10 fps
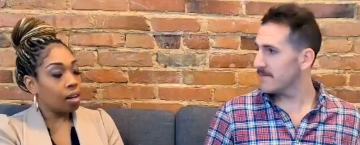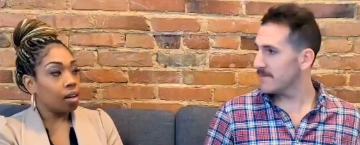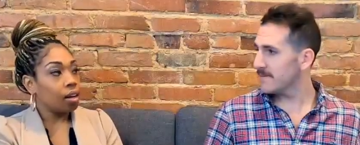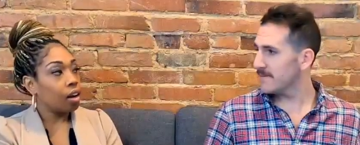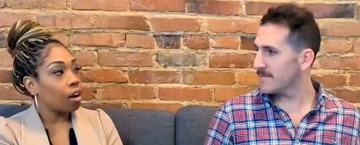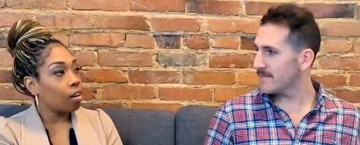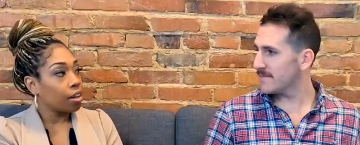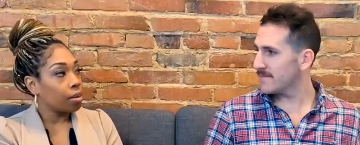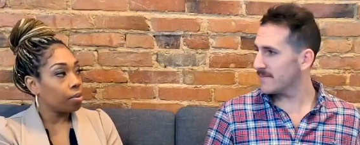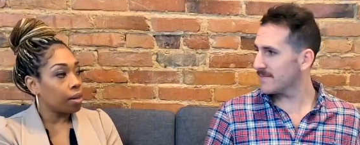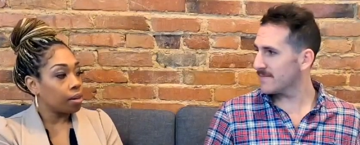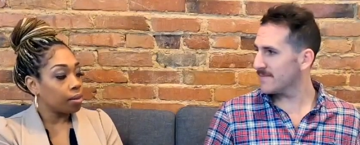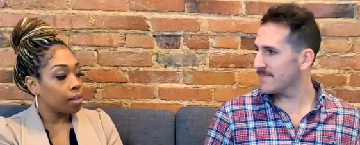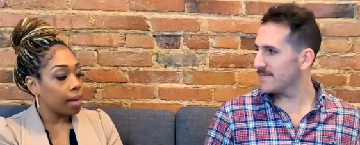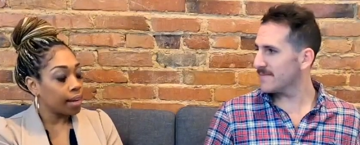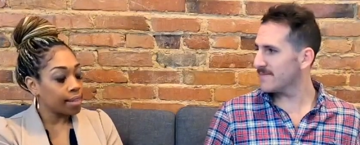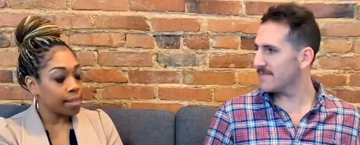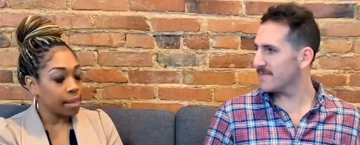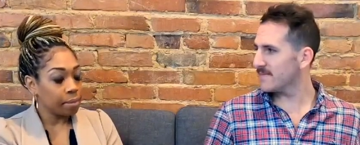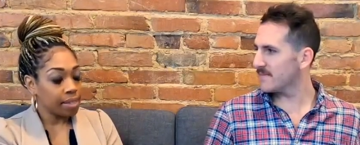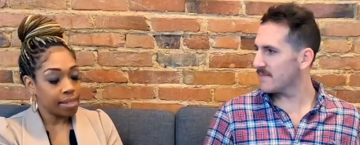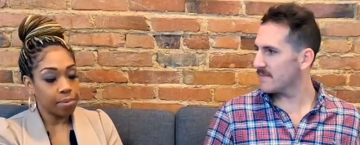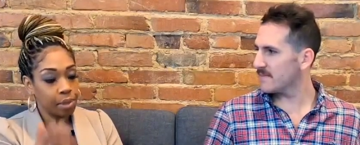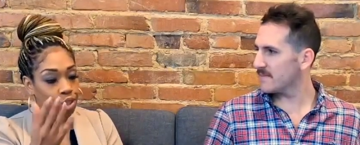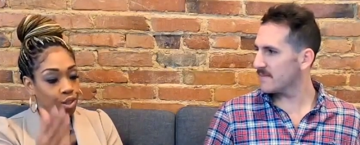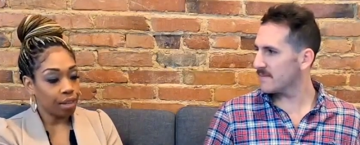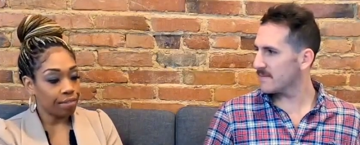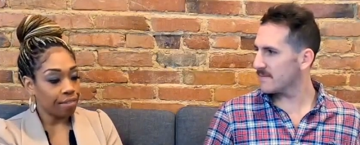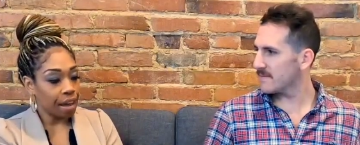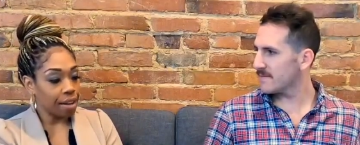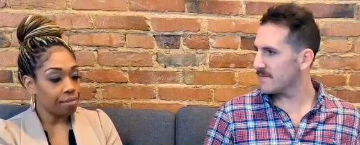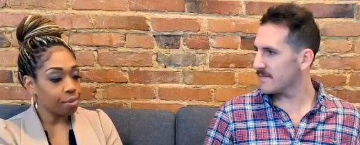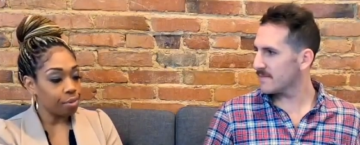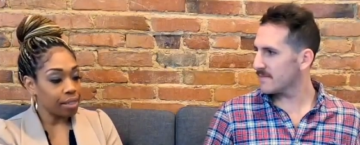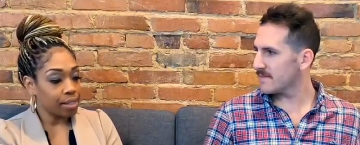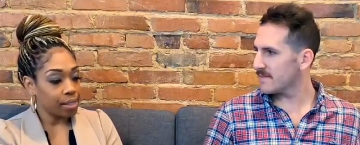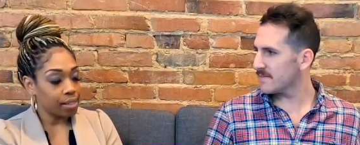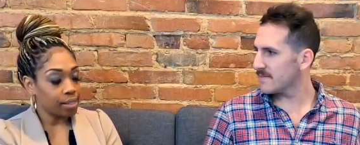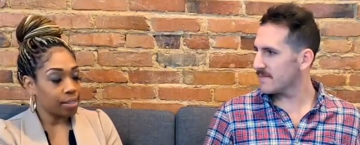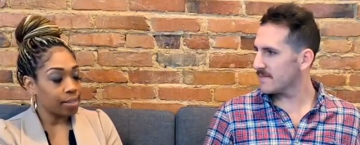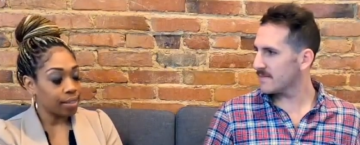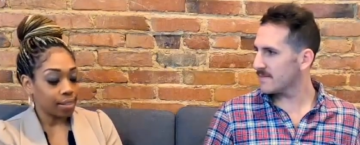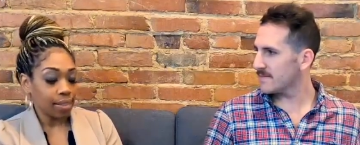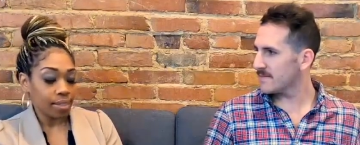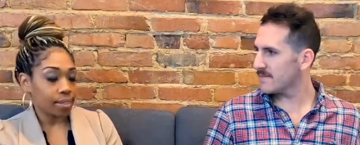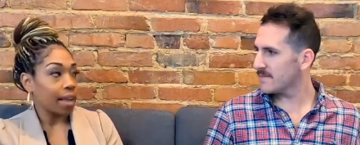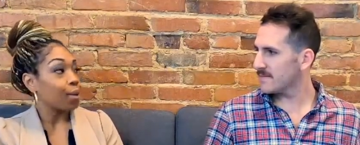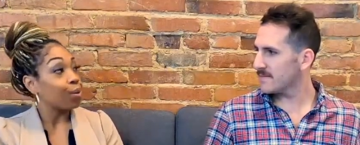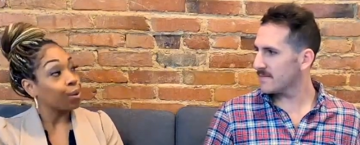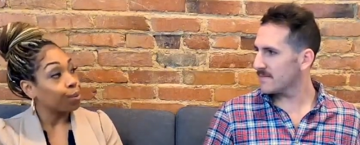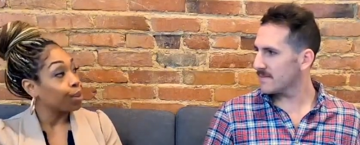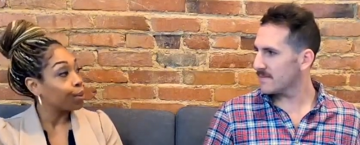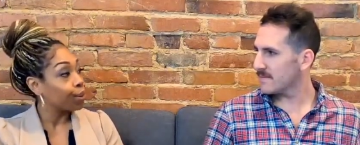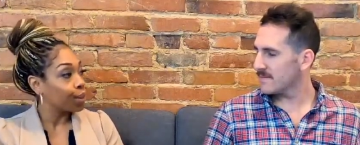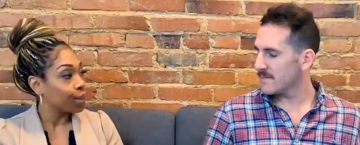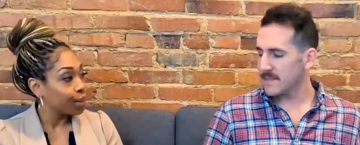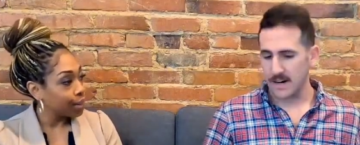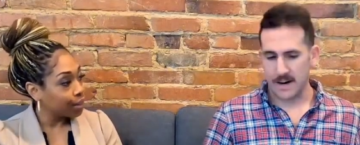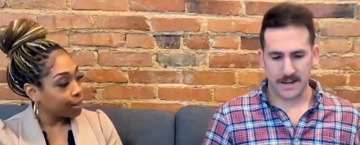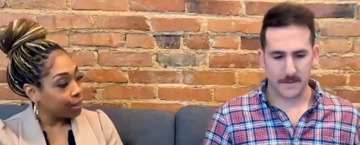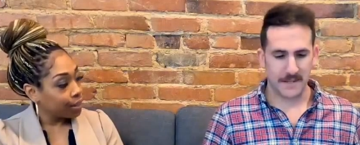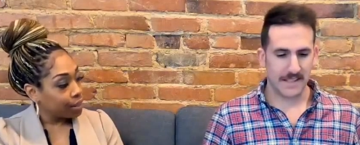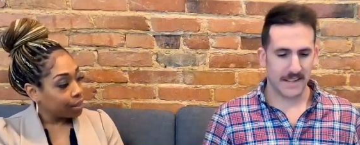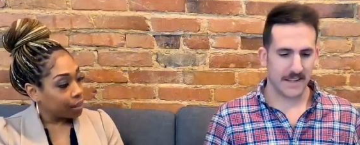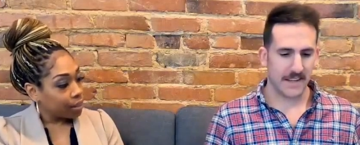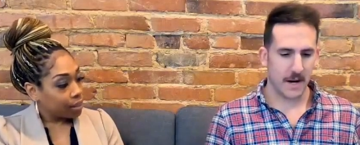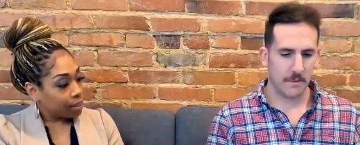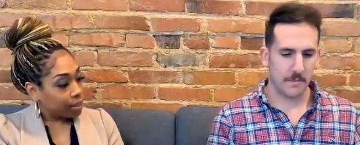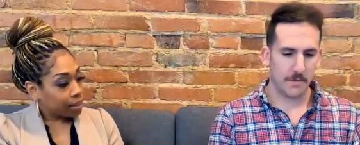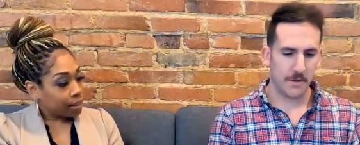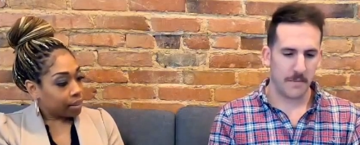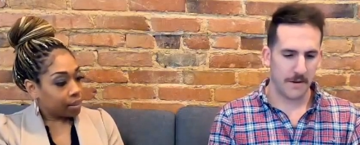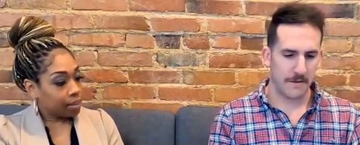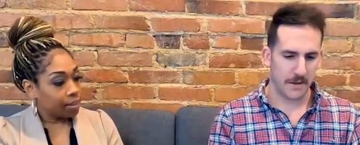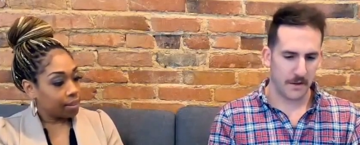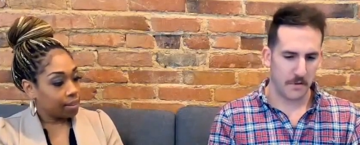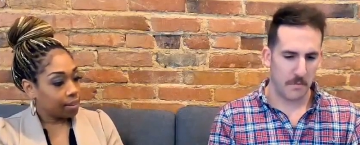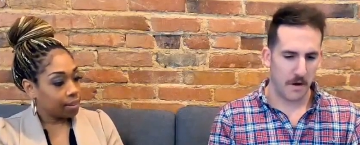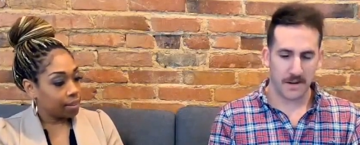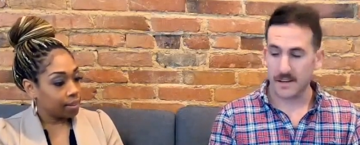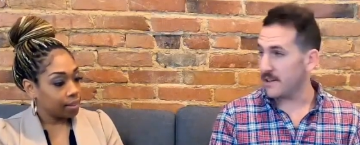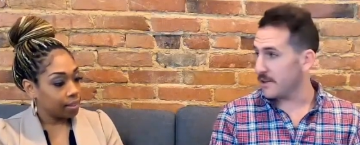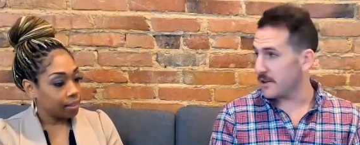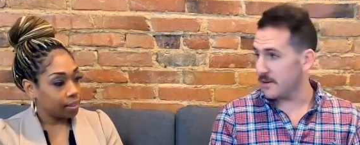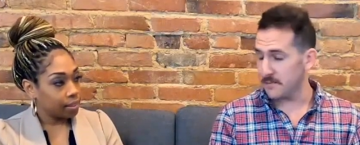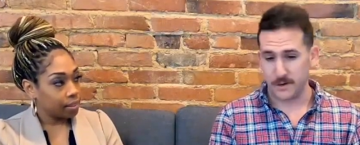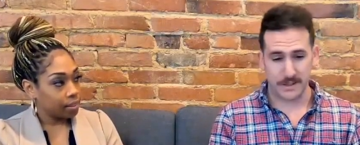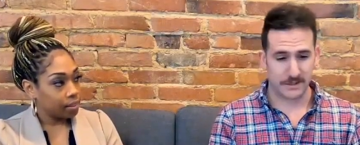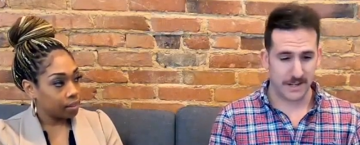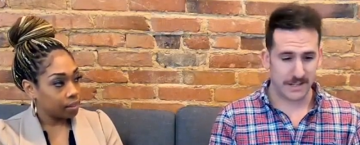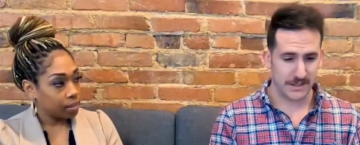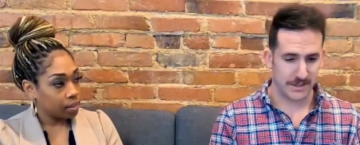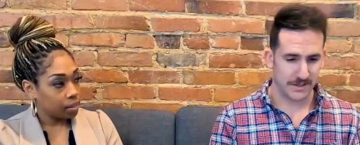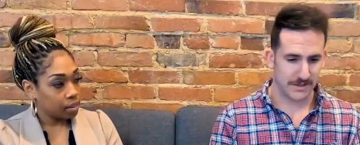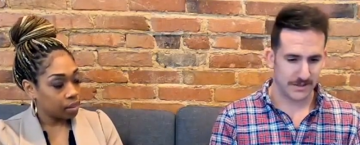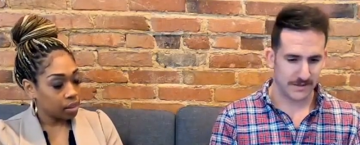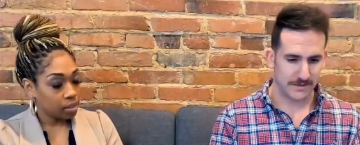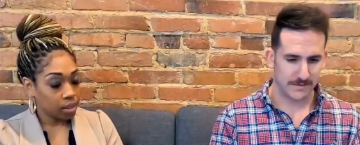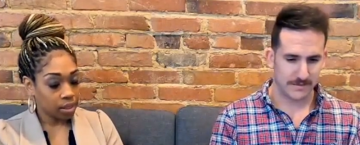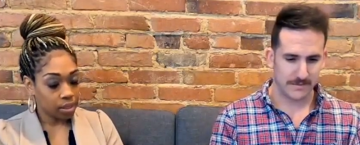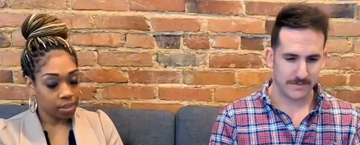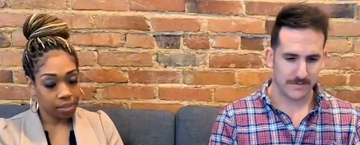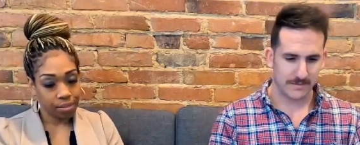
Speaker 1: All right. Well, I guess let me see what you can find for me since this is not going to work.
Speaker 2: All right. Give me a second here. I'm going to pull up everything on the market in your current price range. Okay.